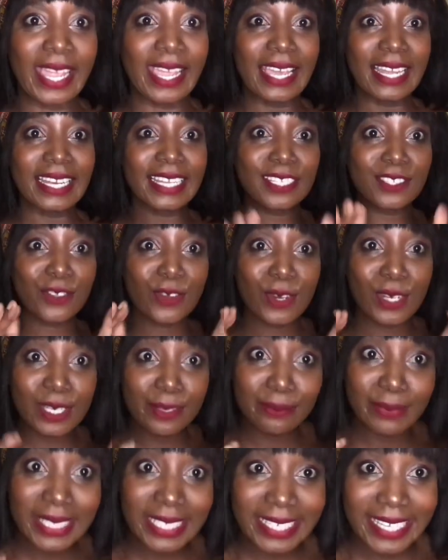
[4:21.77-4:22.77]
Let's call
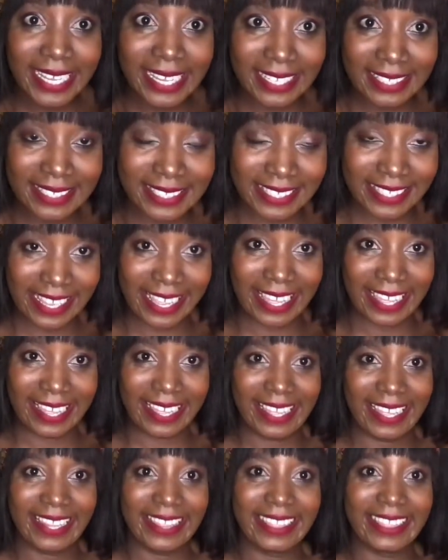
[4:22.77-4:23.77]
him the dancer.
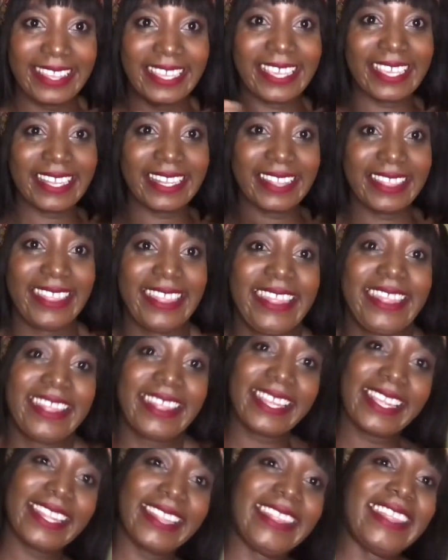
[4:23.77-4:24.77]
The
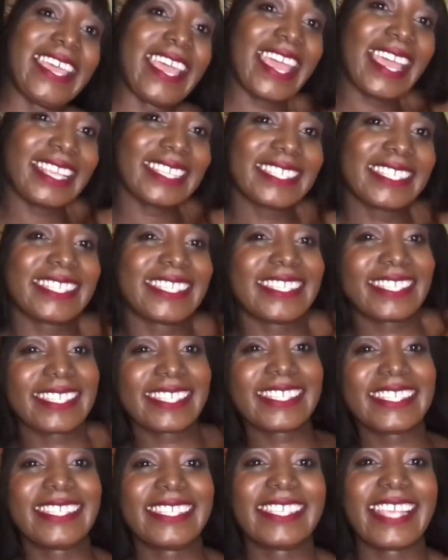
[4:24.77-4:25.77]

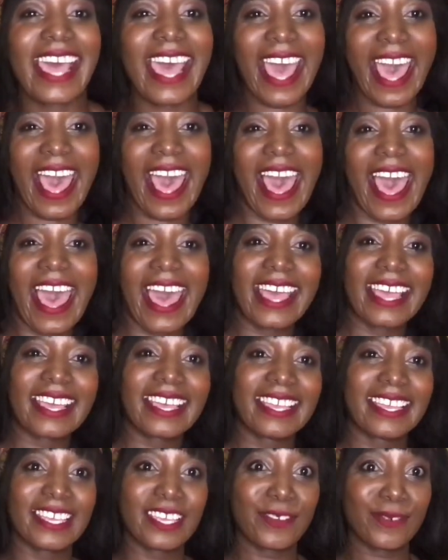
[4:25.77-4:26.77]
dancer.
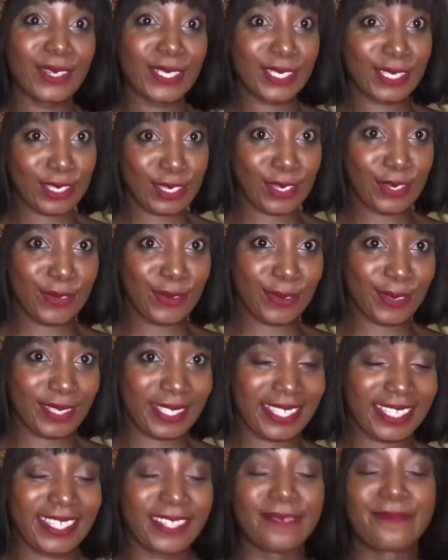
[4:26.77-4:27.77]
He was
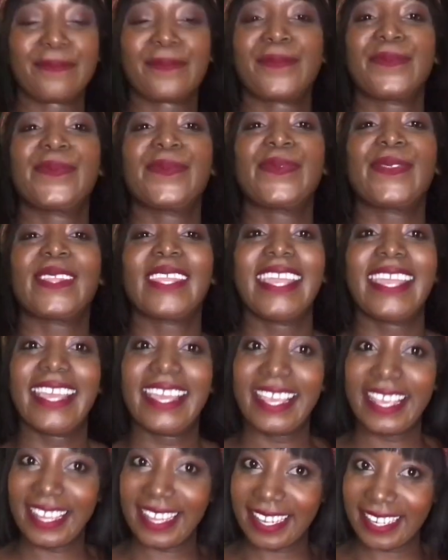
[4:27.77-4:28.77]
cute
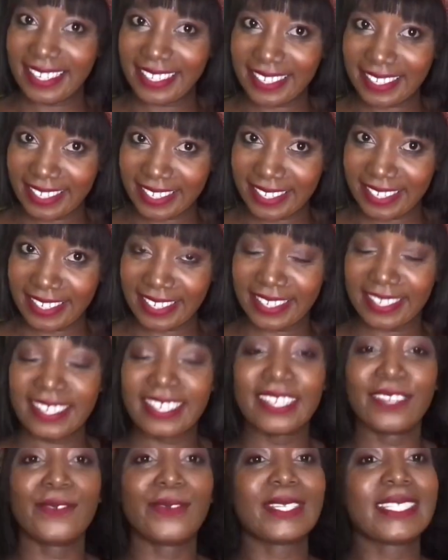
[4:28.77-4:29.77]
and
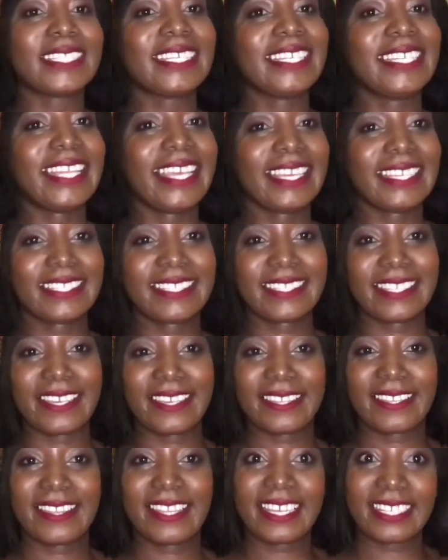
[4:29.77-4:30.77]
he was the dancer.
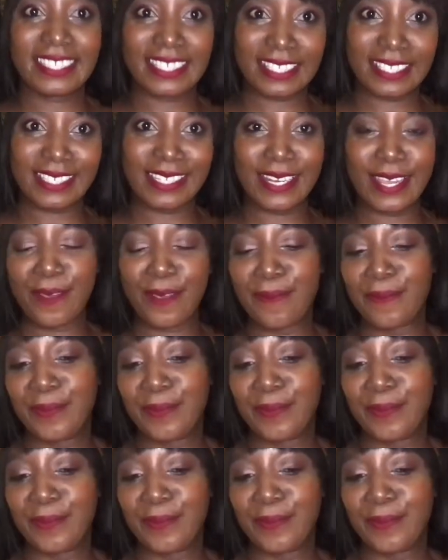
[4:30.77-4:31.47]
That's his name.